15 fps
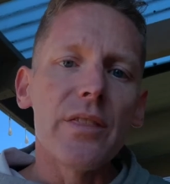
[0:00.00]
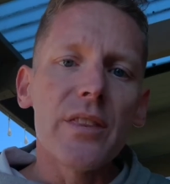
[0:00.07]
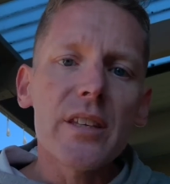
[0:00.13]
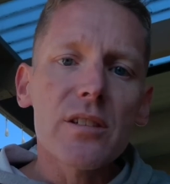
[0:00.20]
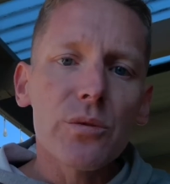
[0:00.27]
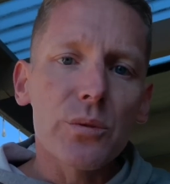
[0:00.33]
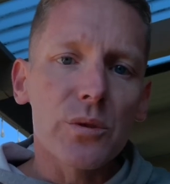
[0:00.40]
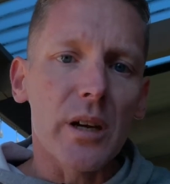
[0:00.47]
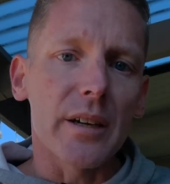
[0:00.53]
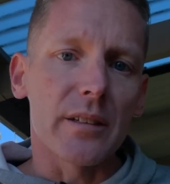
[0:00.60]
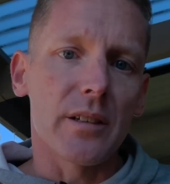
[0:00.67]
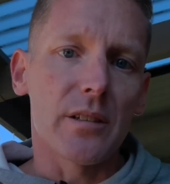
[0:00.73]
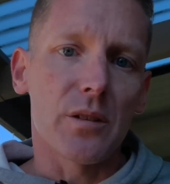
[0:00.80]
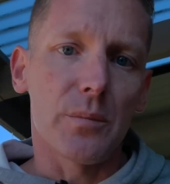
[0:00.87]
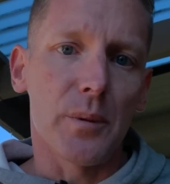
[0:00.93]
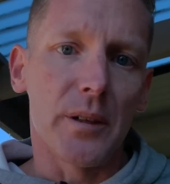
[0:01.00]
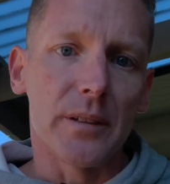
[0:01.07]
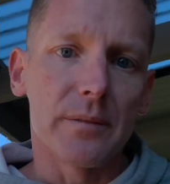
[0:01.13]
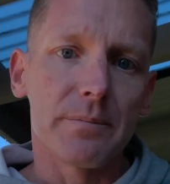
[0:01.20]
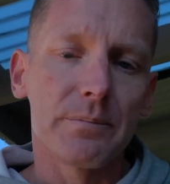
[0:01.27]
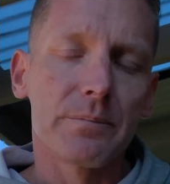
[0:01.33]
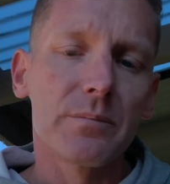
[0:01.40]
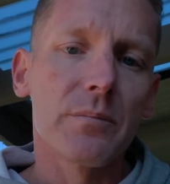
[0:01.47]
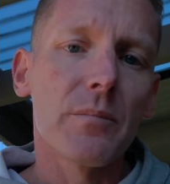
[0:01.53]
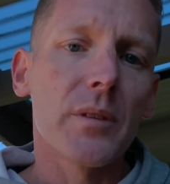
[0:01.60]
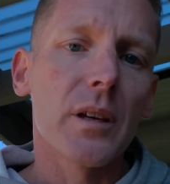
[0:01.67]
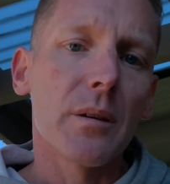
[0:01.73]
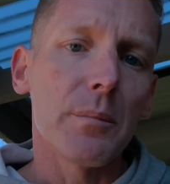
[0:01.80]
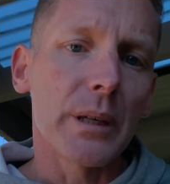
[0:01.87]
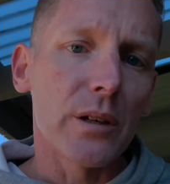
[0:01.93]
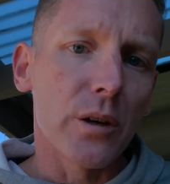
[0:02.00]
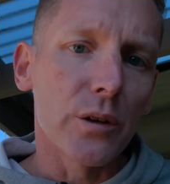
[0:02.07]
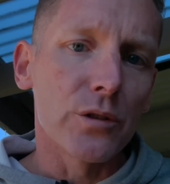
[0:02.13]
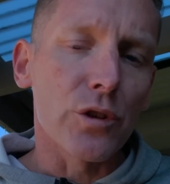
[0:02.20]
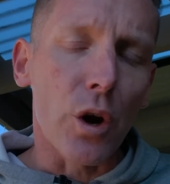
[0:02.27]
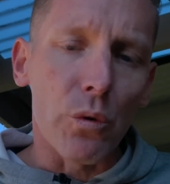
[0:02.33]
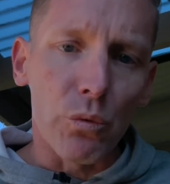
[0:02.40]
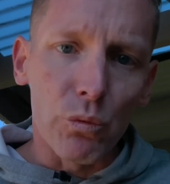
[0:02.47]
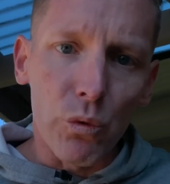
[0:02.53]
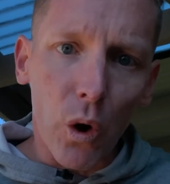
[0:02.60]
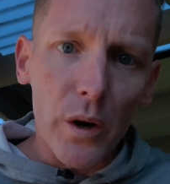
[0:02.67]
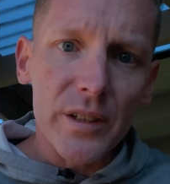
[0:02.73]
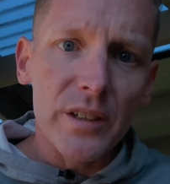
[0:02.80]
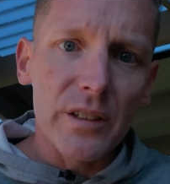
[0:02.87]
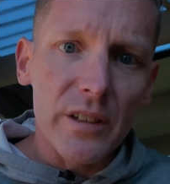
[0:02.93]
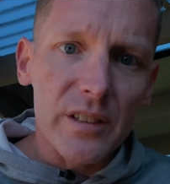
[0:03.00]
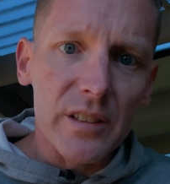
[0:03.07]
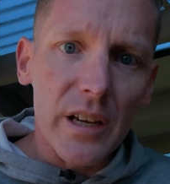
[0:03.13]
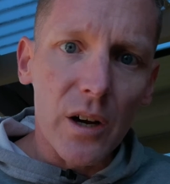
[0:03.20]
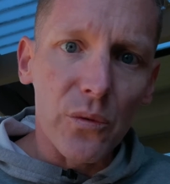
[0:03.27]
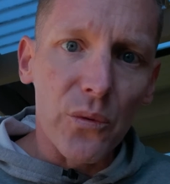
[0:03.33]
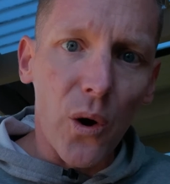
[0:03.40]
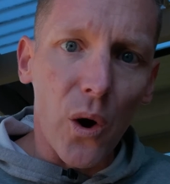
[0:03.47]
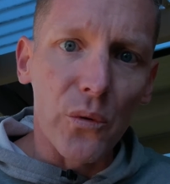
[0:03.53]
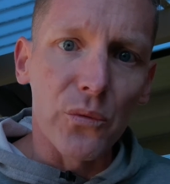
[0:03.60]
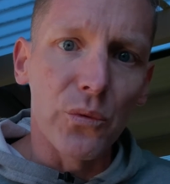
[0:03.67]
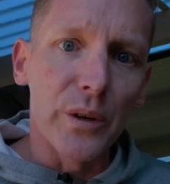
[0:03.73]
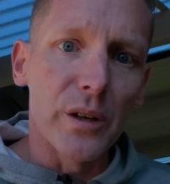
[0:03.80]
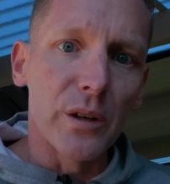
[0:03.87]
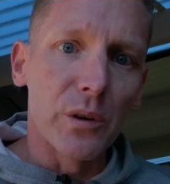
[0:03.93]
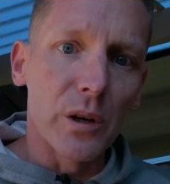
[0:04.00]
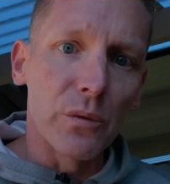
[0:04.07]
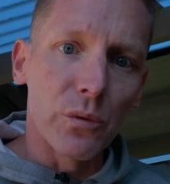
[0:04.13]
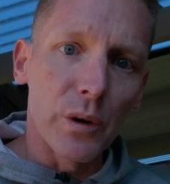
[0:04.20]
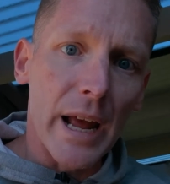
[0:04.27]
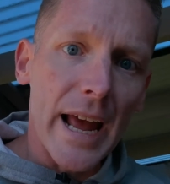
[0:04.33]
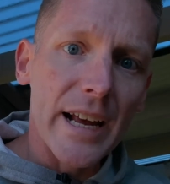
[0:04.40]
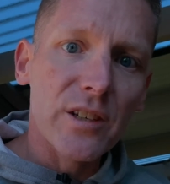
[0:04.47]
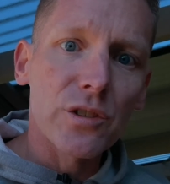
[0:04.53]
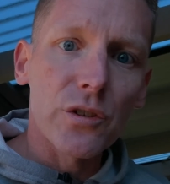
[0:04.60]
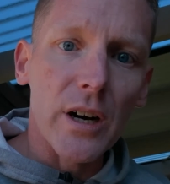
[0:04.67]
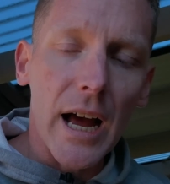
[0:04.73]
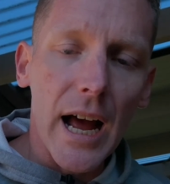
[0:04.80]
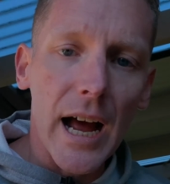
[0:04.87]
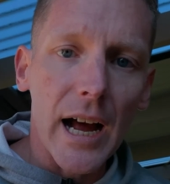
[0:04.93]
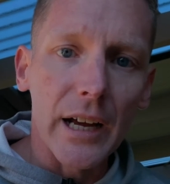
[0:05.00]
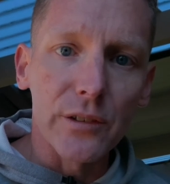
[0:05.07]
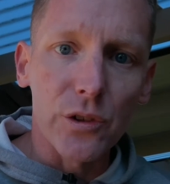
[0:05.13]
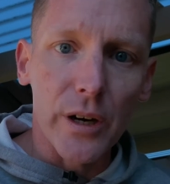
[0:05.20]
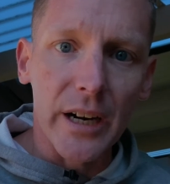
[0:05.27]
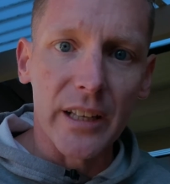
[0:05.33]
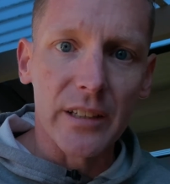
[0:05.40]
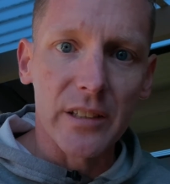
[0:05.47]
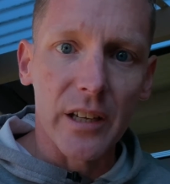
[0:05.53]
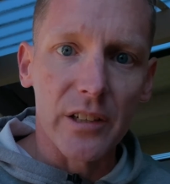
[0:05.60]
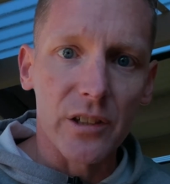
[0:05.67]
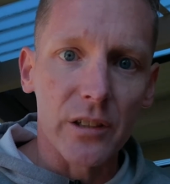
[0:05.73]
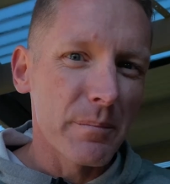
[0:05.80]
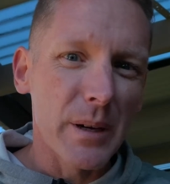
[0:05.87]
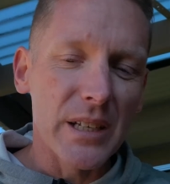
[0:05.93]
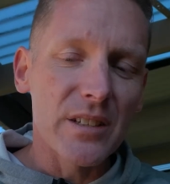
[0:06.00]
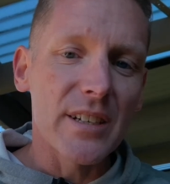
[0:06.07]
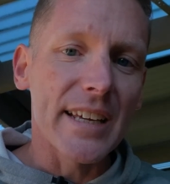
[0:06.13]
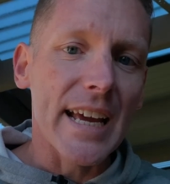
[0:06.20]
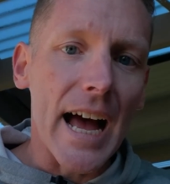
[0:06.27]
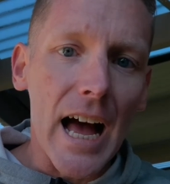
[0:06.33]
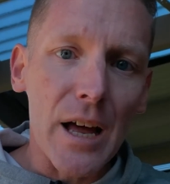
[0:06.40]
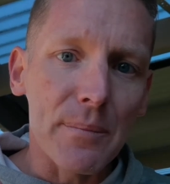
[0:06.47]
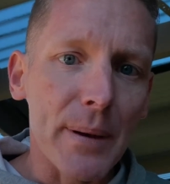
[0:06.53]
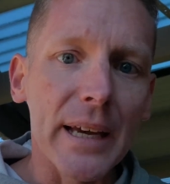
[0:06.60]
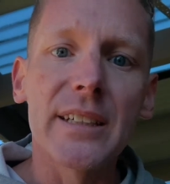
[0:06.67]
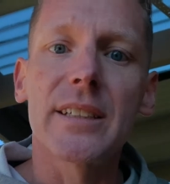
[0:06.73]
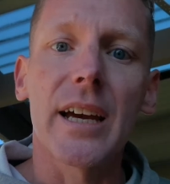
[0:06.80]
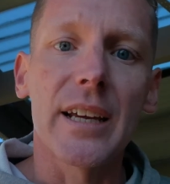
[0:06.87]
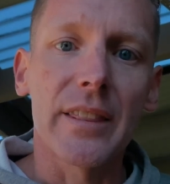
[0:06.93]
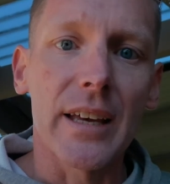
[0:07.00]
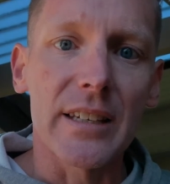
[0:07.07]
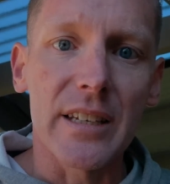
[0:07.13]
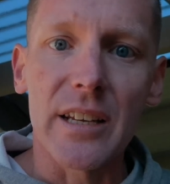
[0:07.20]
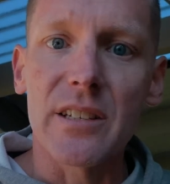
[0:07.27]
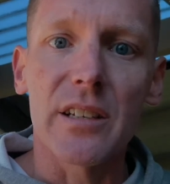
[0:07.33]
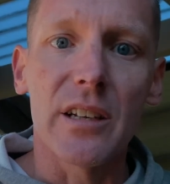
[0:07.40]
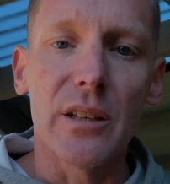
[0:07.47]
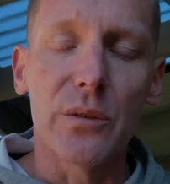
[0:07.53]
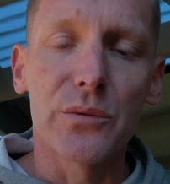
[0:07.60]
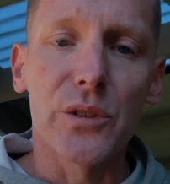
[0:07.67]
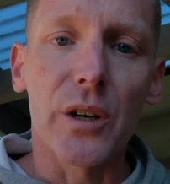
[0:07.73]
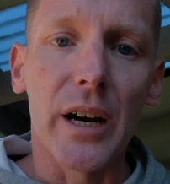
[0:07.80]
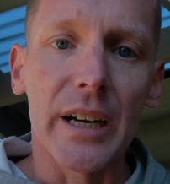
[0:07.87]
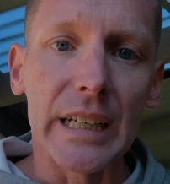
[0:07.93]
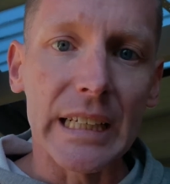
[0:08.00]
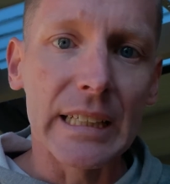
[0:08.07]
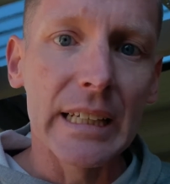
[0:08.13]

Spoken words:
this will take discipline. because writing yourself off with an extra hard training session means you can't maintain that density of training,